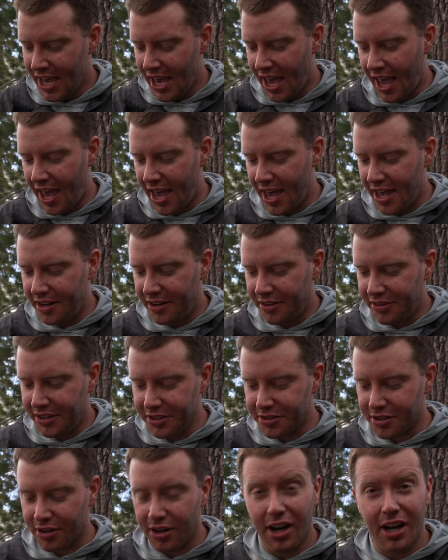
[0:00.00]
And
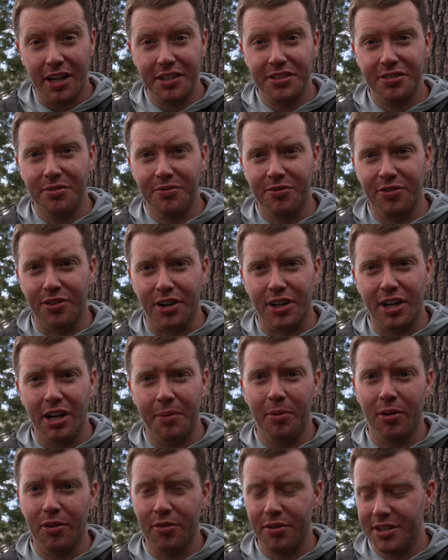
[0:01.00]
these are awesome for a
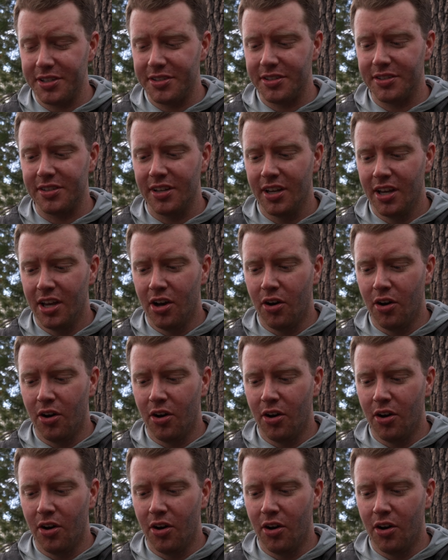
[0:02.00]
couple of reasons.